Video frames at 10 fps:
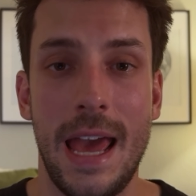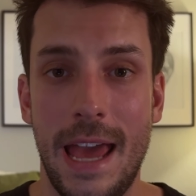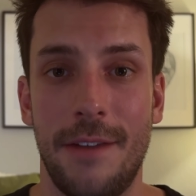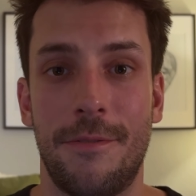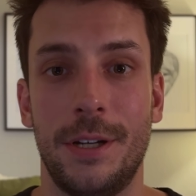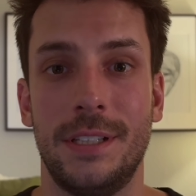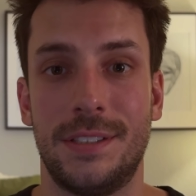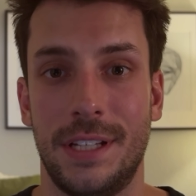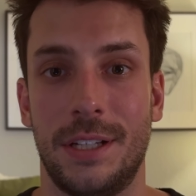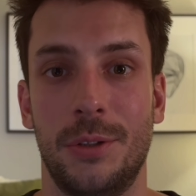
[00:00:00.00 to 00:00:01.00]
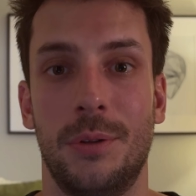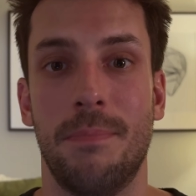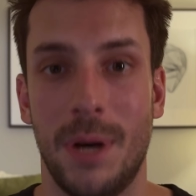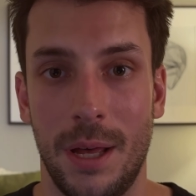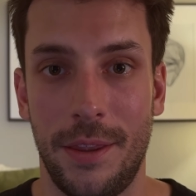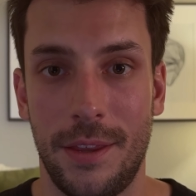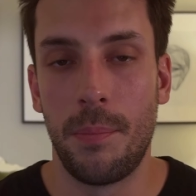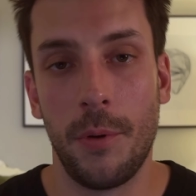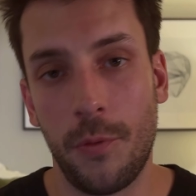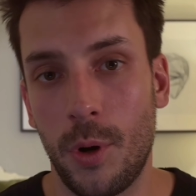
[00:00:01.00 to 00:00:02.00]
every single month.
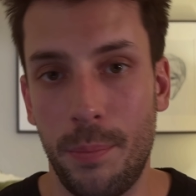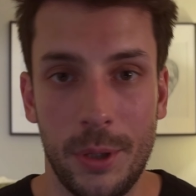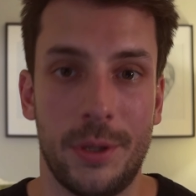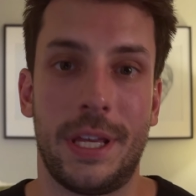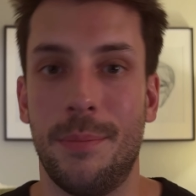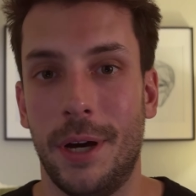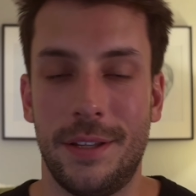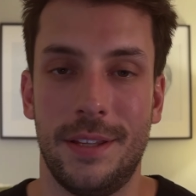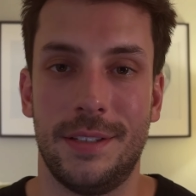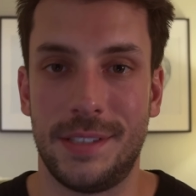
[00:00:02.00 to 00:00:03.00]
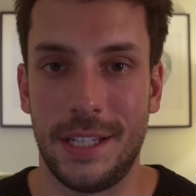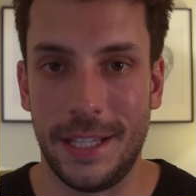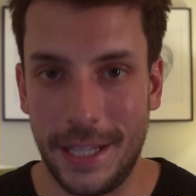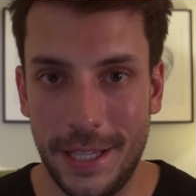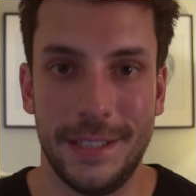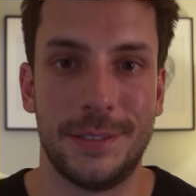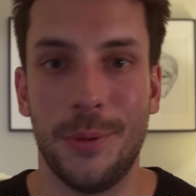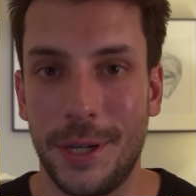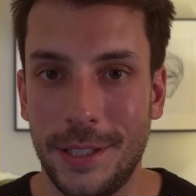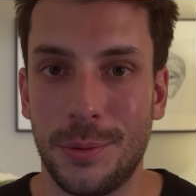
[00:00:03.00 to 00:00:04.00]
Before BILT came onto the scene in
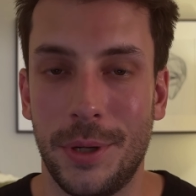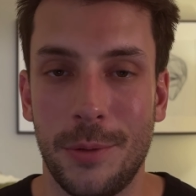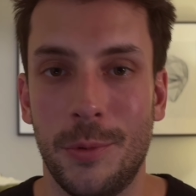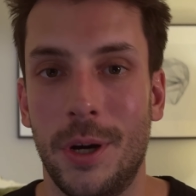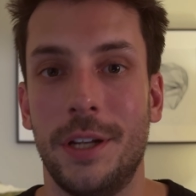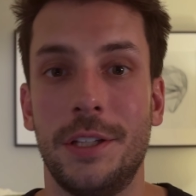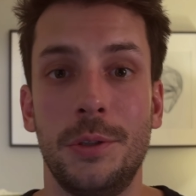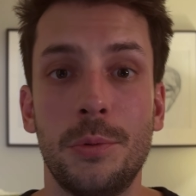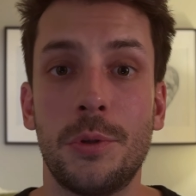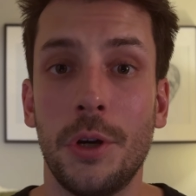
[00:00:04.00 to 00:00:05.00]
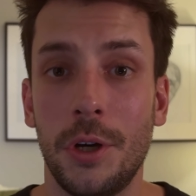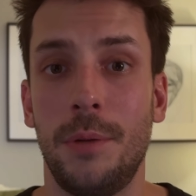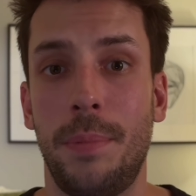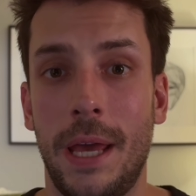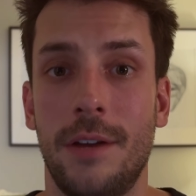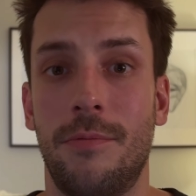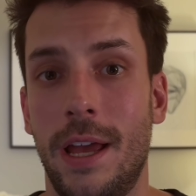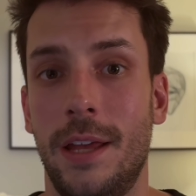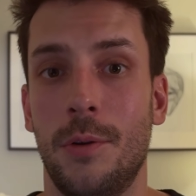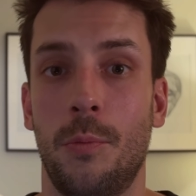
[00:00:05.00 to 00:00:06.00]
2021, you could pay
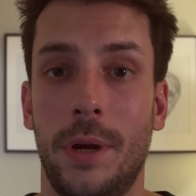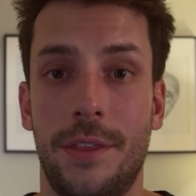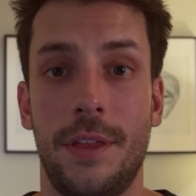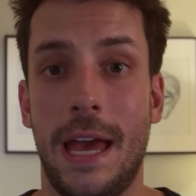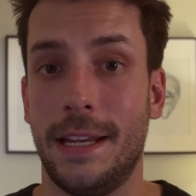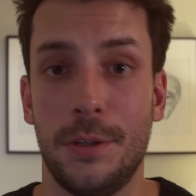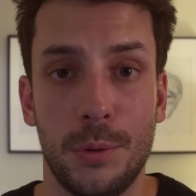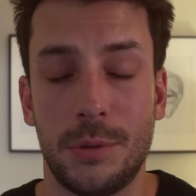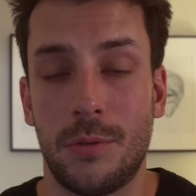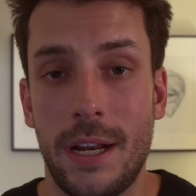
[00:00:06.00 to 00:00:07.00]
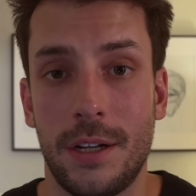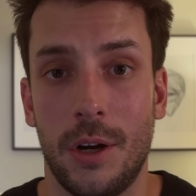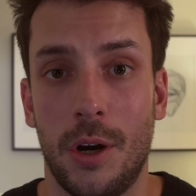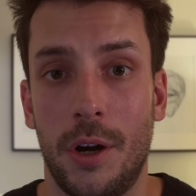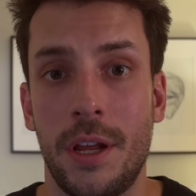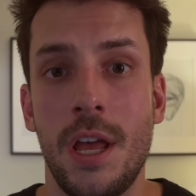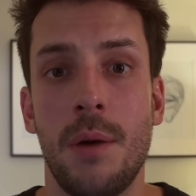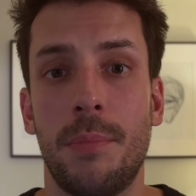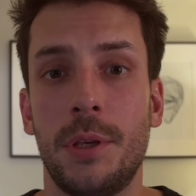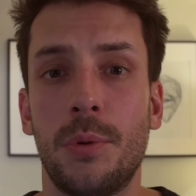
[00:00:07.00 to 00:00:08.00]
rent with any old credit card,
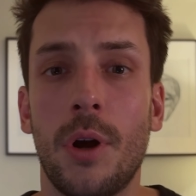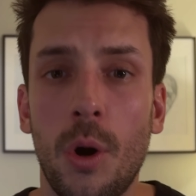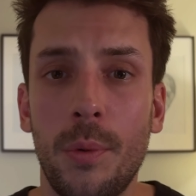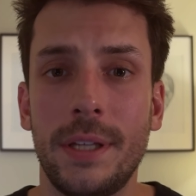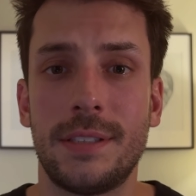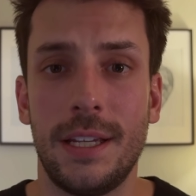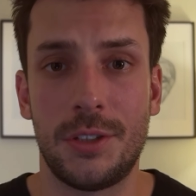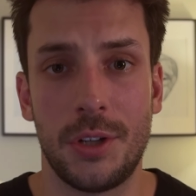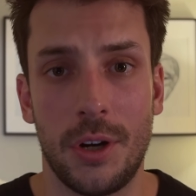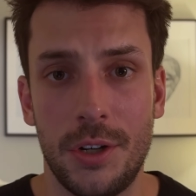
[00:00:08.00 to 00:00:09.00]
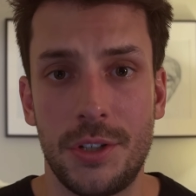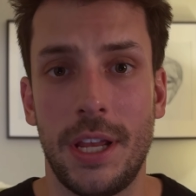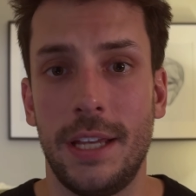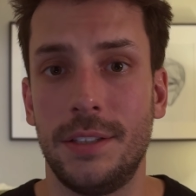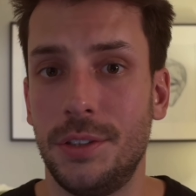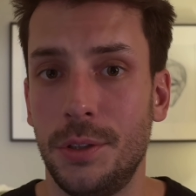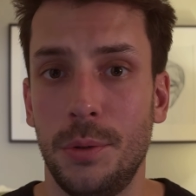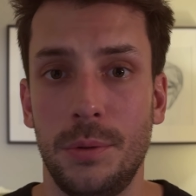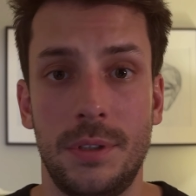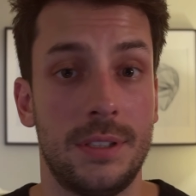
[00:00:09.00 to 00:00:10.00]
but you would always get charged a
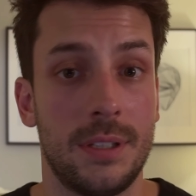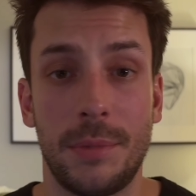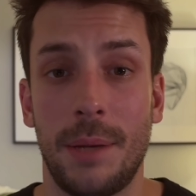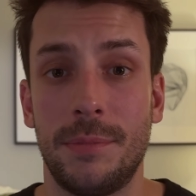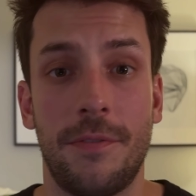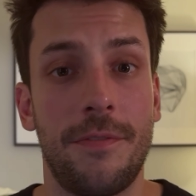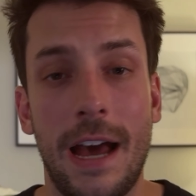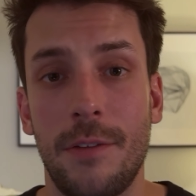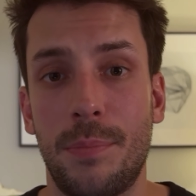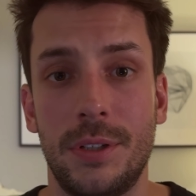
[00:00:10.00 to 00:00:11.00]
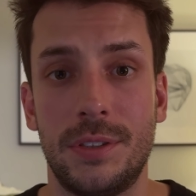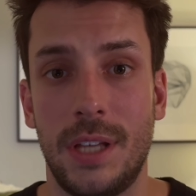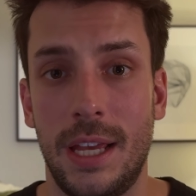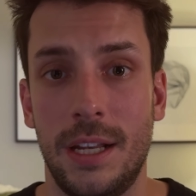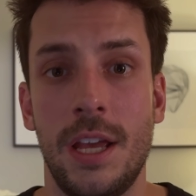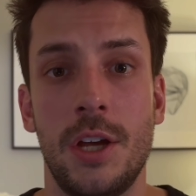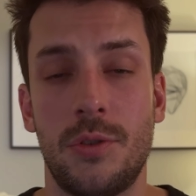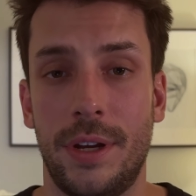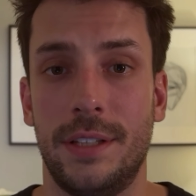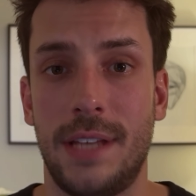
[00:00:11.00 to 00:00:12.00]
2 to sometimes 5%
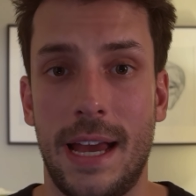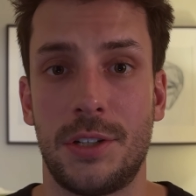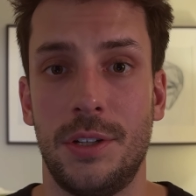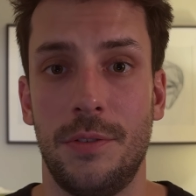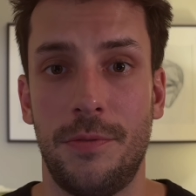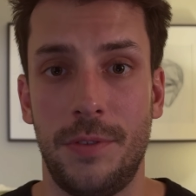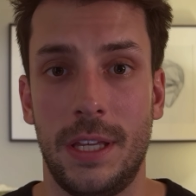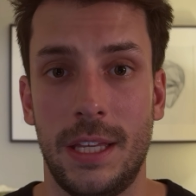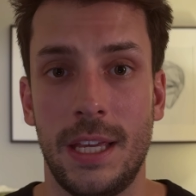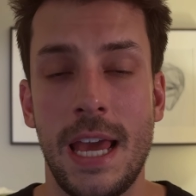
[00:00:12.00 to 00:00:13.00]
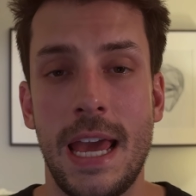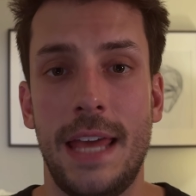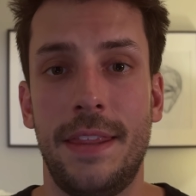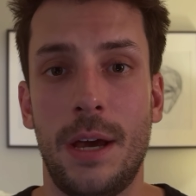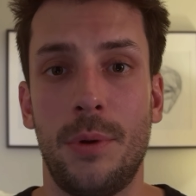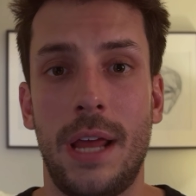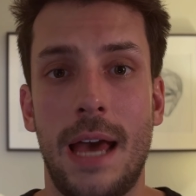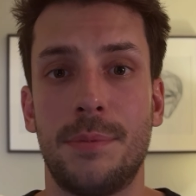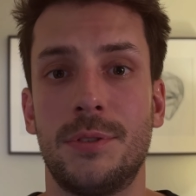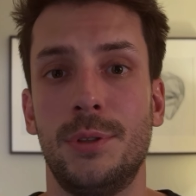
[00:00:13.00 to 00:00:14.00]
transaction fee, and that would
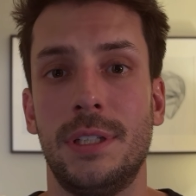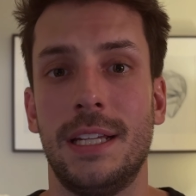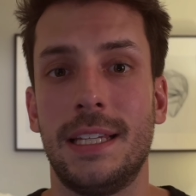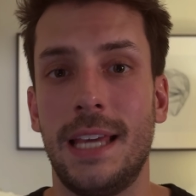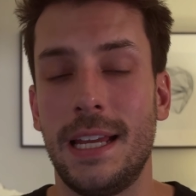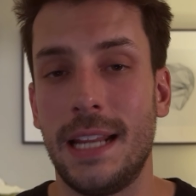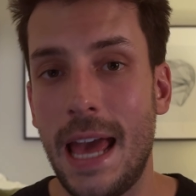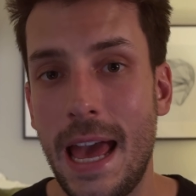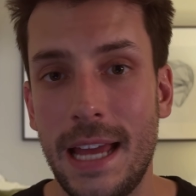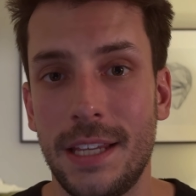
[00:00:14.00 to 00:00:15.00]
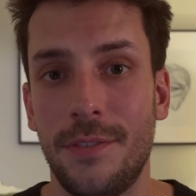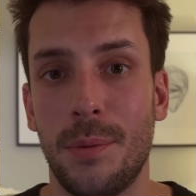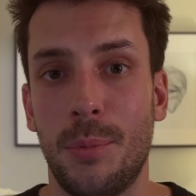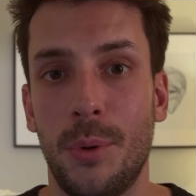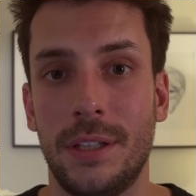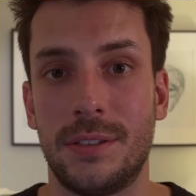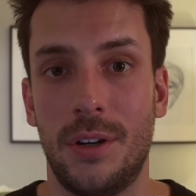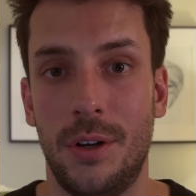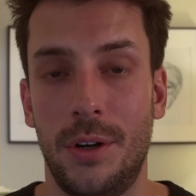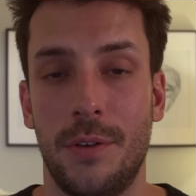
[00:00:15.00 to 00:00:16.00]
absolutely negate any of the points
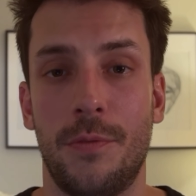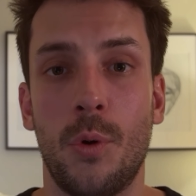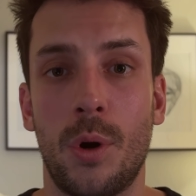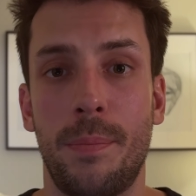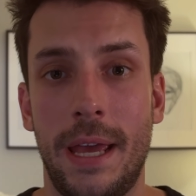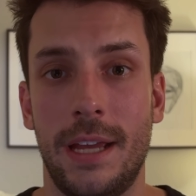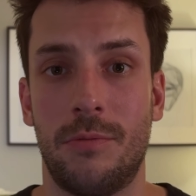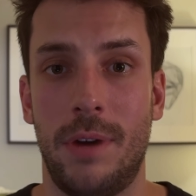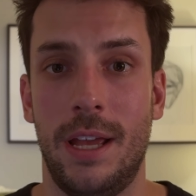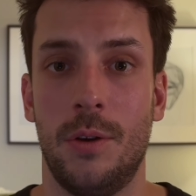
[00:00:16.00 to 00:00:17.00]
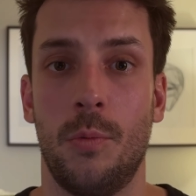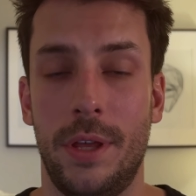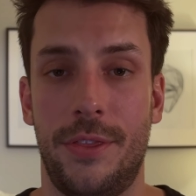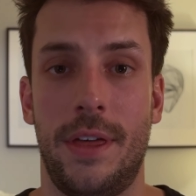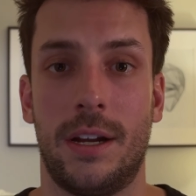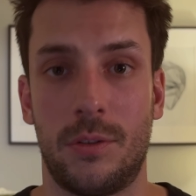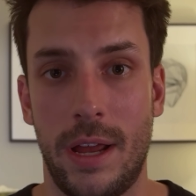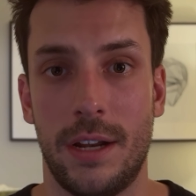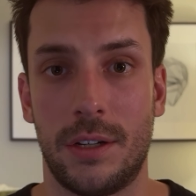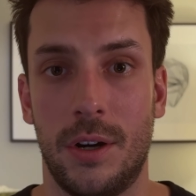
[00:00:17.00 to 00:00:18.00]
earned for paying rent with that
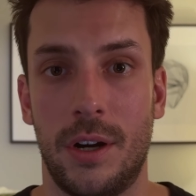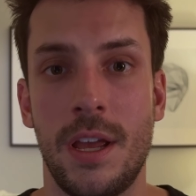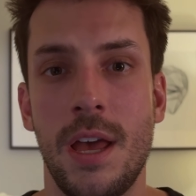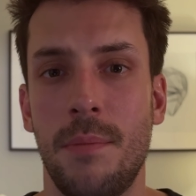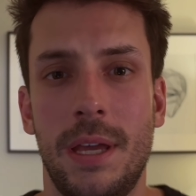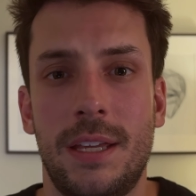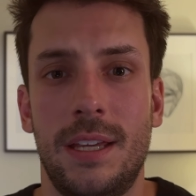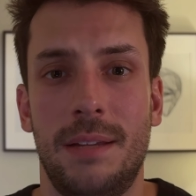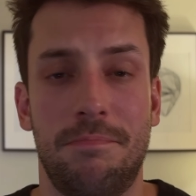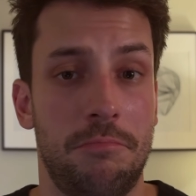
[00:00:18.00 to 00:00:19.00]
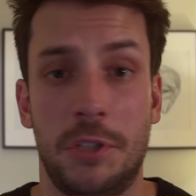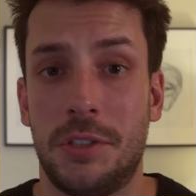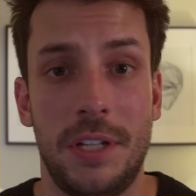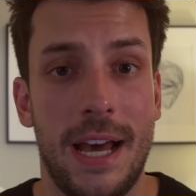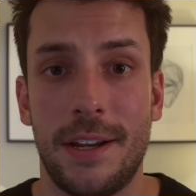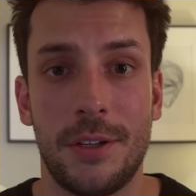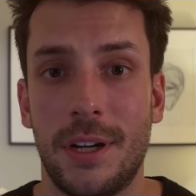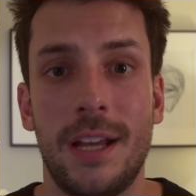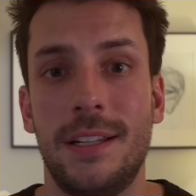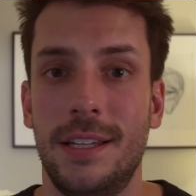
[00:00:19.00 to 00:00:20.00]
credit card, making it just not a good
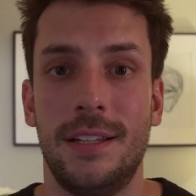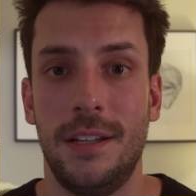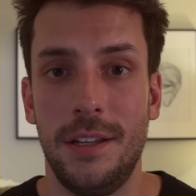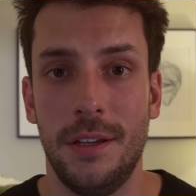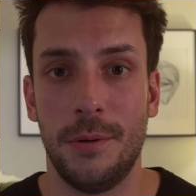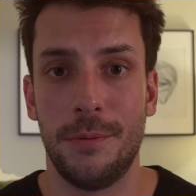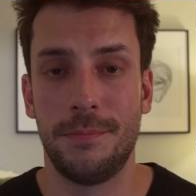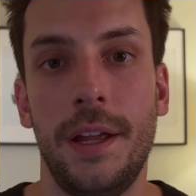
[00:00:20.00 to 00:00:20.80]
idea to do.